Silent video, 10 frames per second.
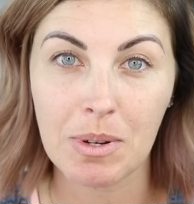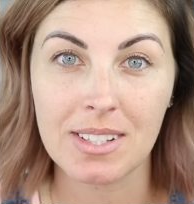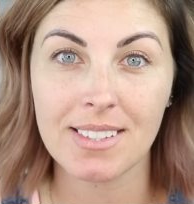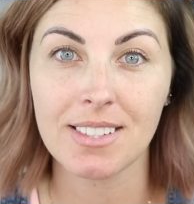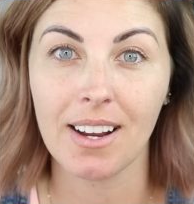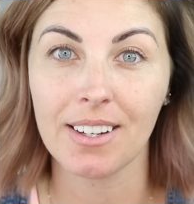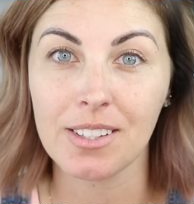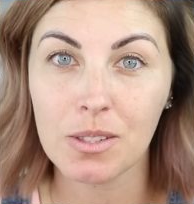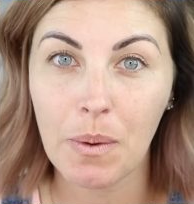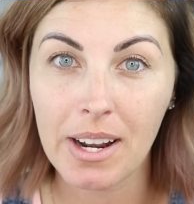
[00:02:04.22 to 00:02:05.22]
means it's not
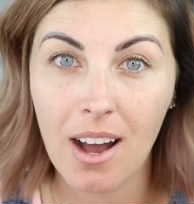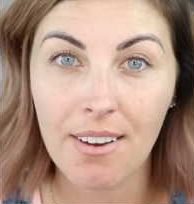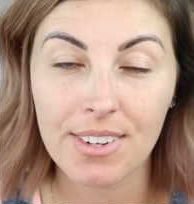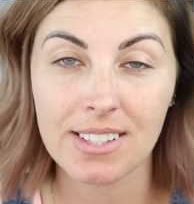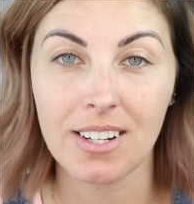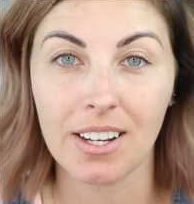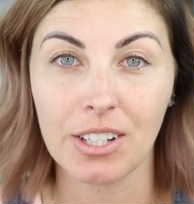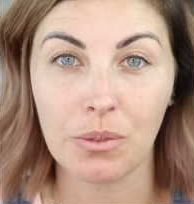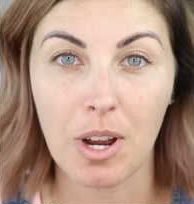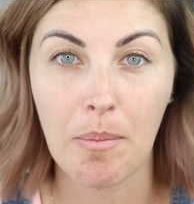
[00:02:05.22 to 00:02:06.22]
gonna sweat off, it's not
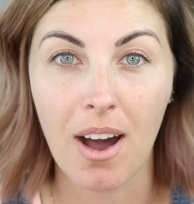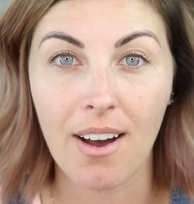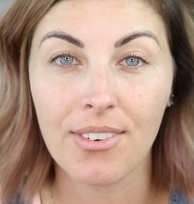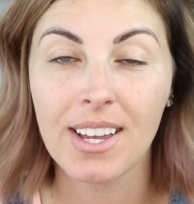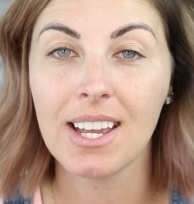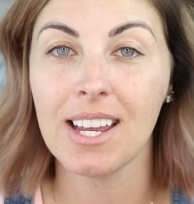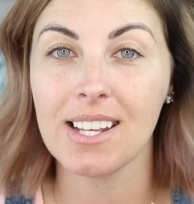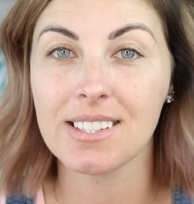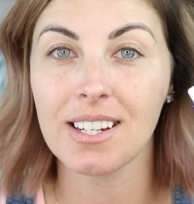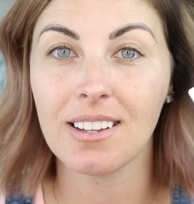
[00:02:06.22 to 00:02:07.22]
gonna rub off,
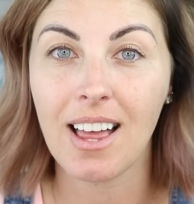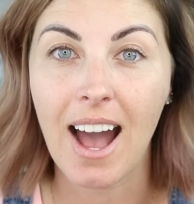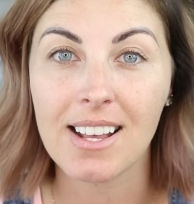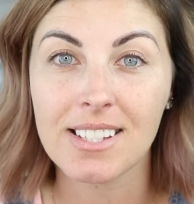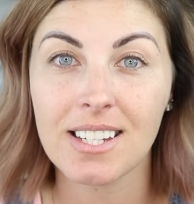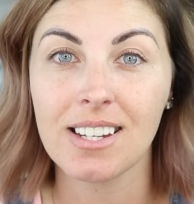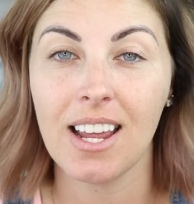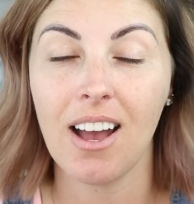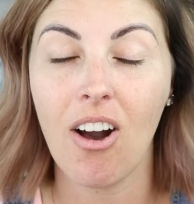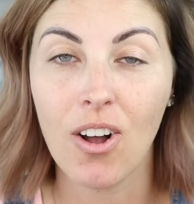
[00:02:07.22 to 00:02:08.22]
it's gonna last
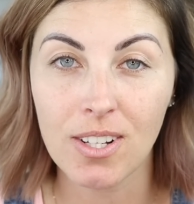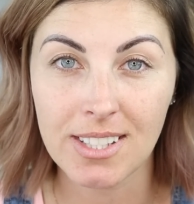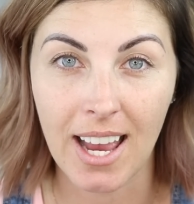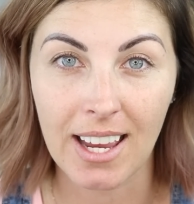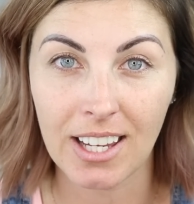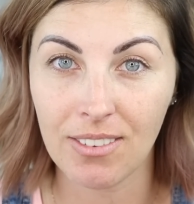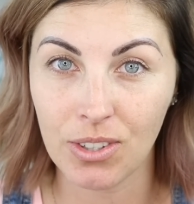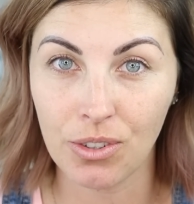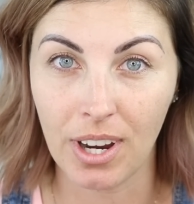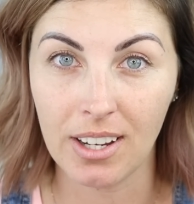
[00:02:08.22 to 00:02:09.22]
all day and give
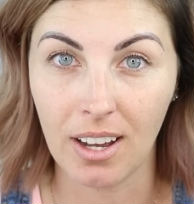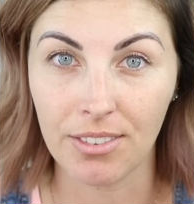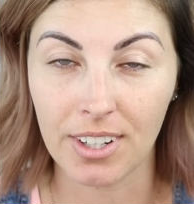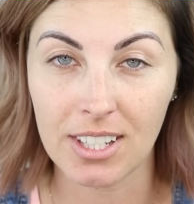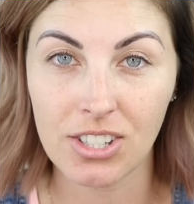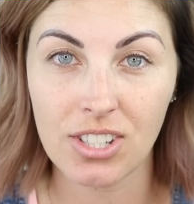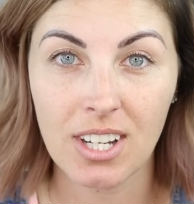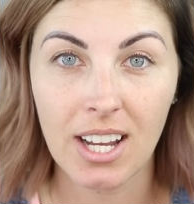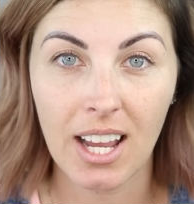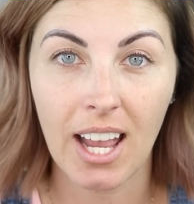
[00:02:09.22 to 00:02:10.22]
you great coverage.
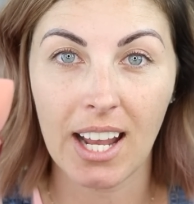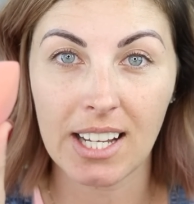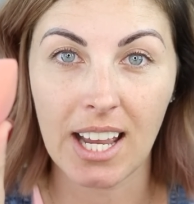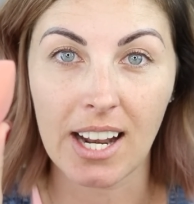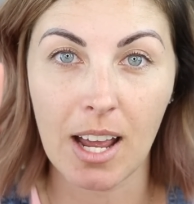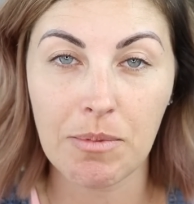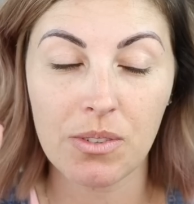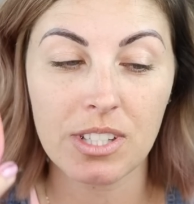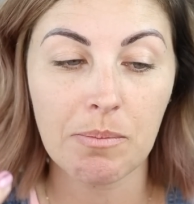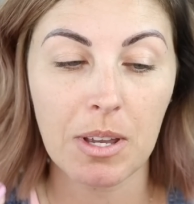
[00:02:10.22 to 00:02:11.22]
And again, I'm
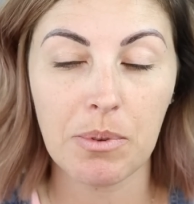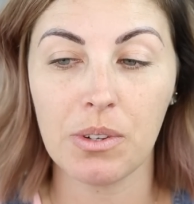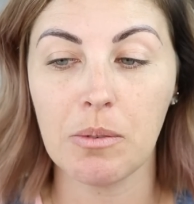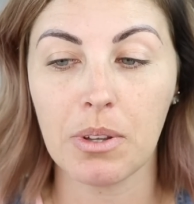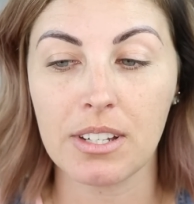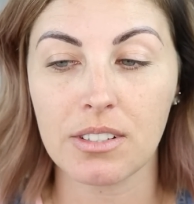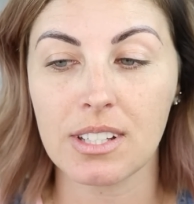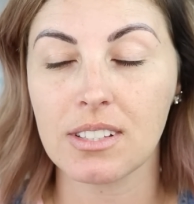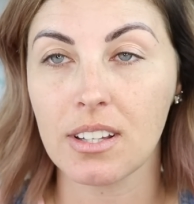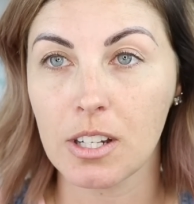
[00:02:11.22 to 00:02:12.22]
using my beauty blender
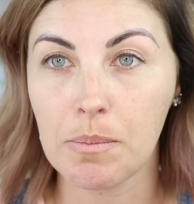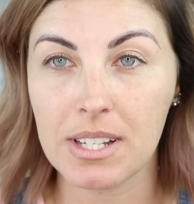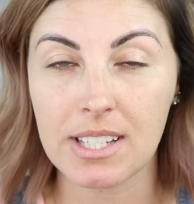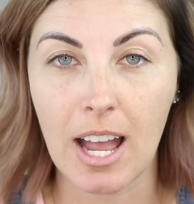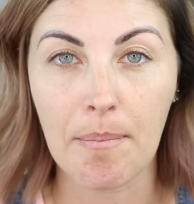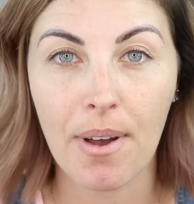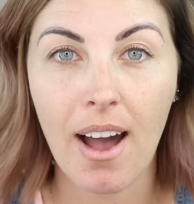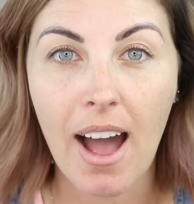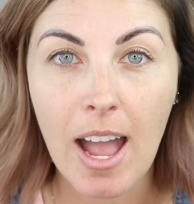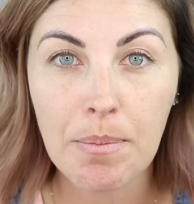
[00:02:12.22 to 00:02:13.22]
that's a little bit damp.
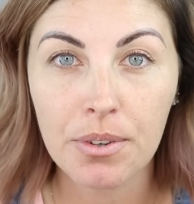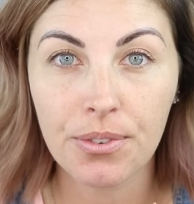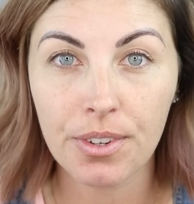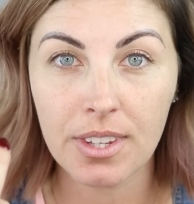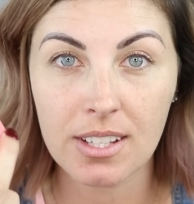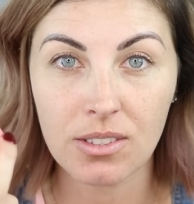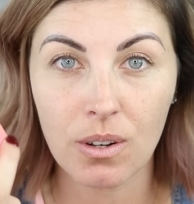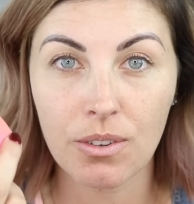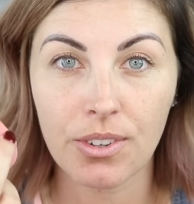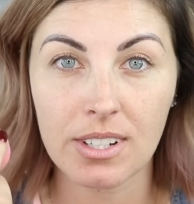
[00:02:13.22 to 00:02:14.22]
I prefer this
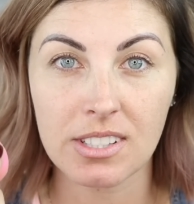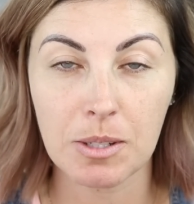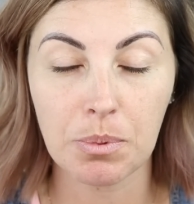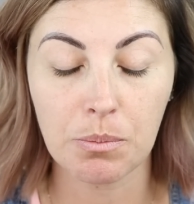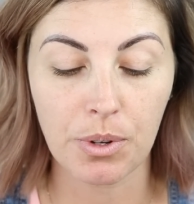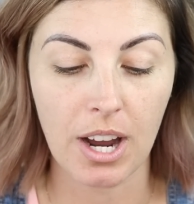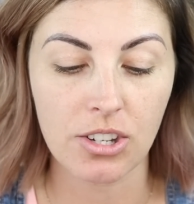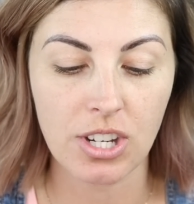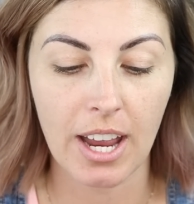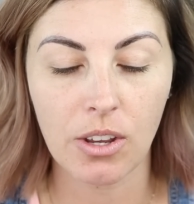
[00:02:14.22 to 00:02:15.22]
over a stippled
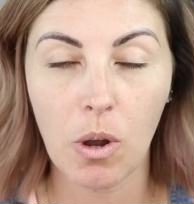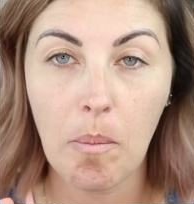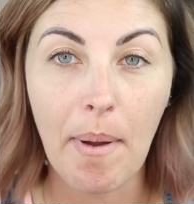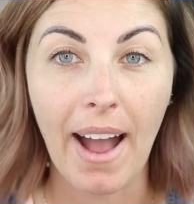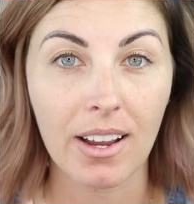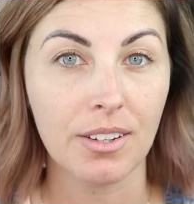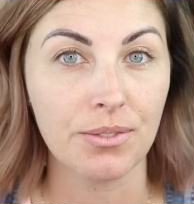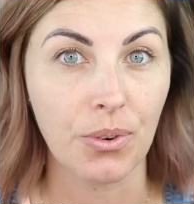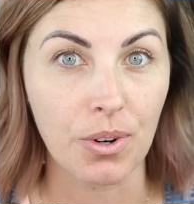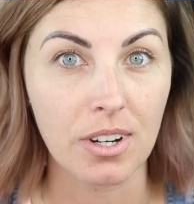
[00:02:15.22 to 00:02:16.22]
brush. I go back and
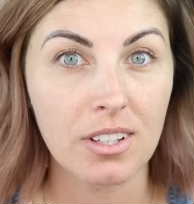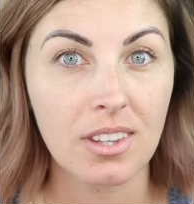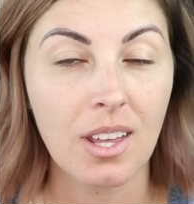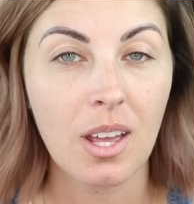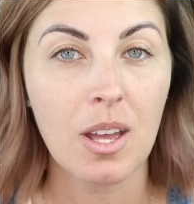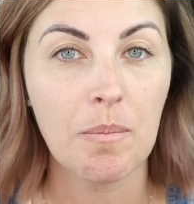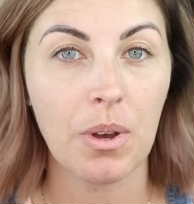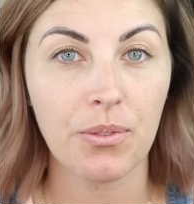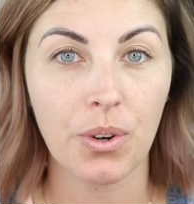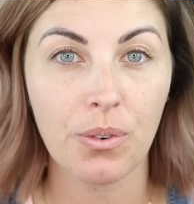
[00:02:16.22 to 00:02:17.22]
forth.
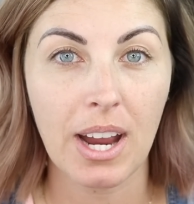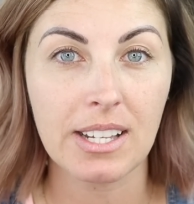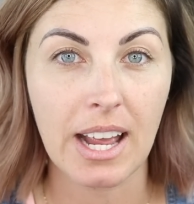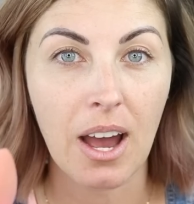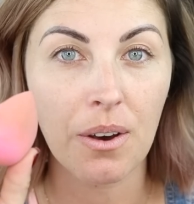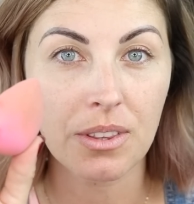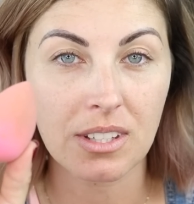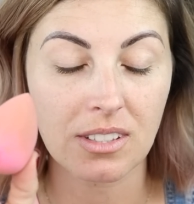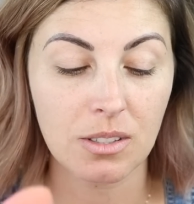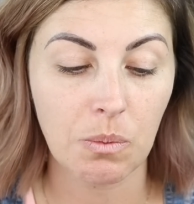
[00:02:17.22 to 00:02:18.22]
But for right now,
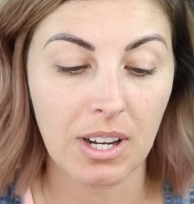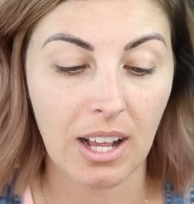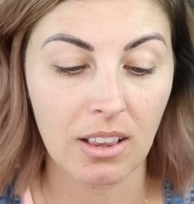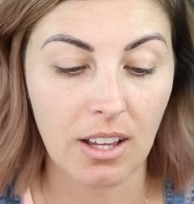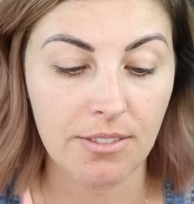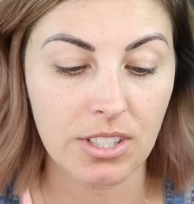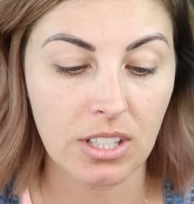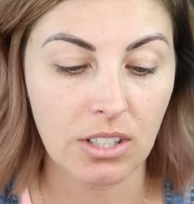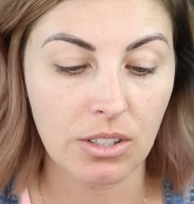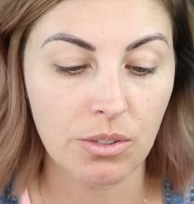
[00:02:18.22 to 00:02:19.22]
this is what I love to
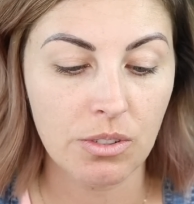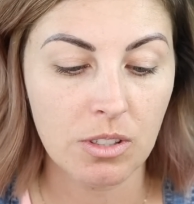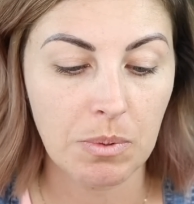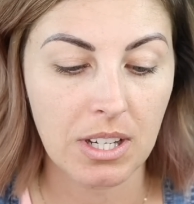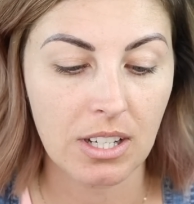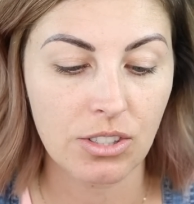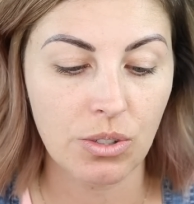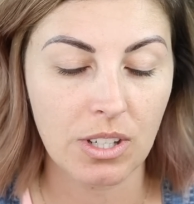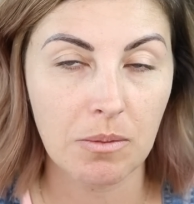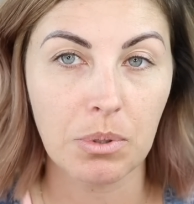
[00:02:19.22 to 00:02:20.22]
use because
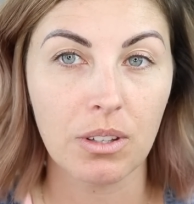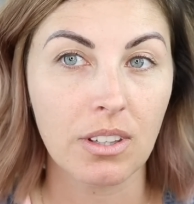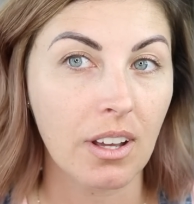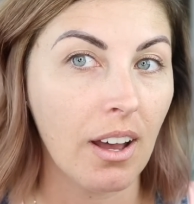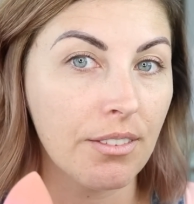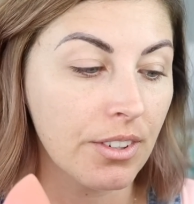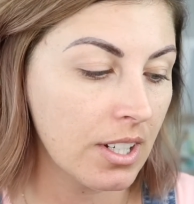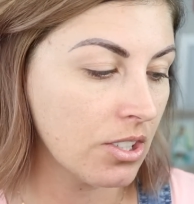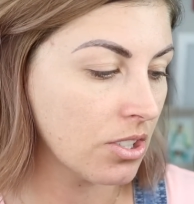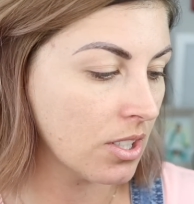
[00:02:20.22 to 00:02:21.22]
you can build the
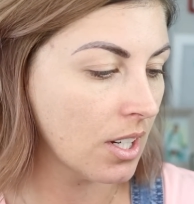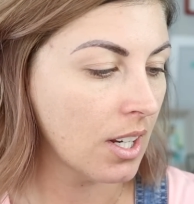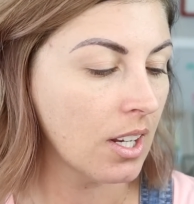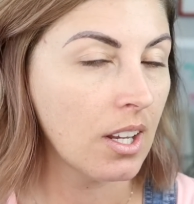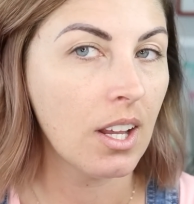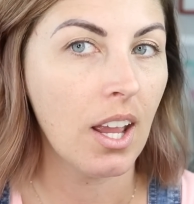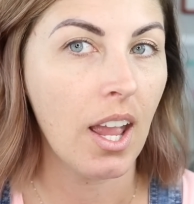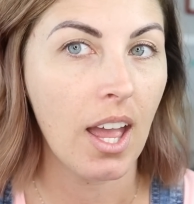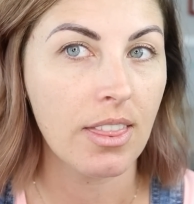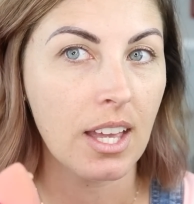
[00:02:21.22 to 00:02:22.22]
coverage.
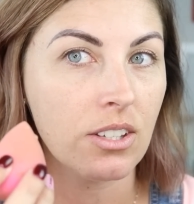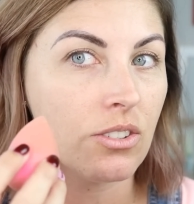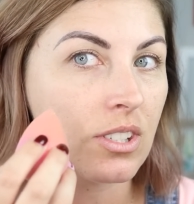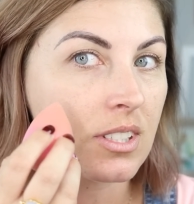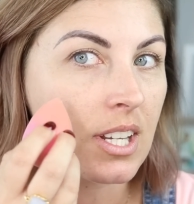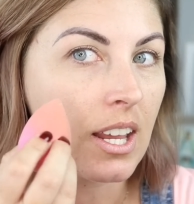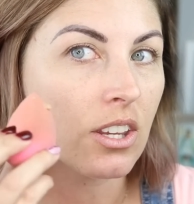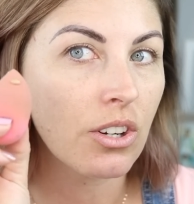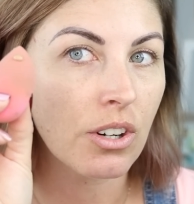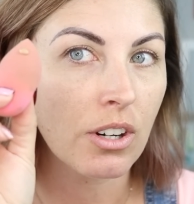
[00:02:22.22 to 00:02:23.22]
And then you just
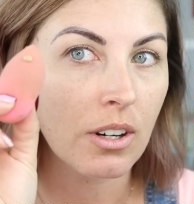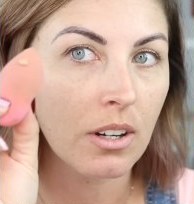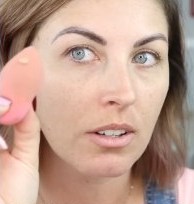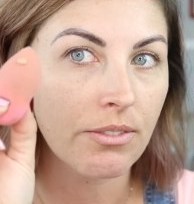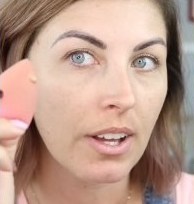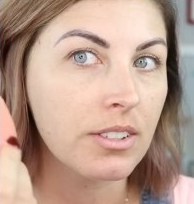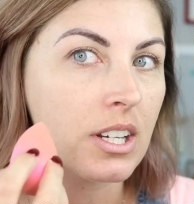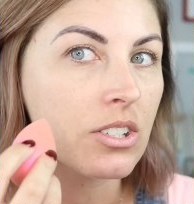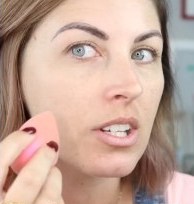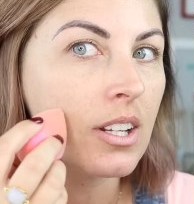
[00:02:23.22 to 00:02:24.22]
take your
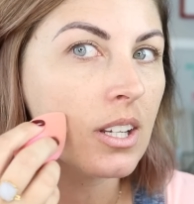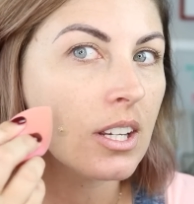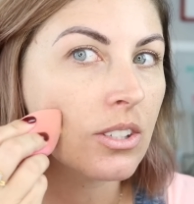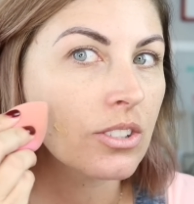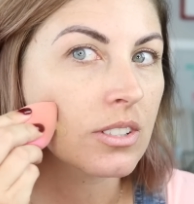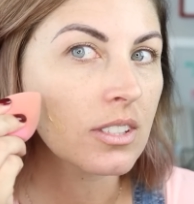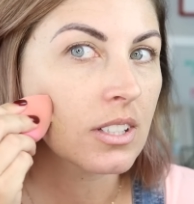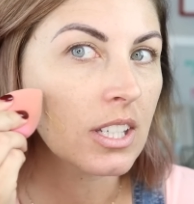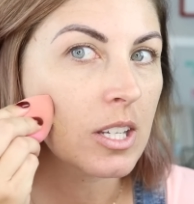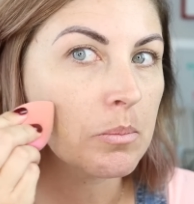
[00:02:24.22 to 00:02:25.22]
foundation and you're just
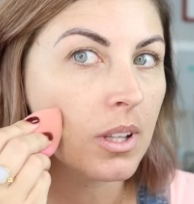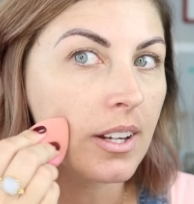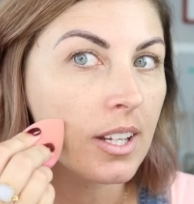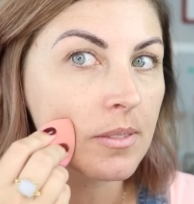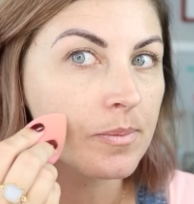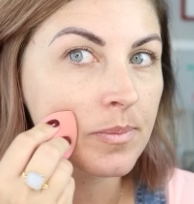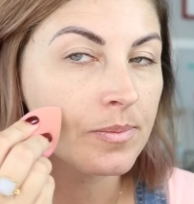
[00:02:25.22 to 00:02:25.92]
gonna keep blotting.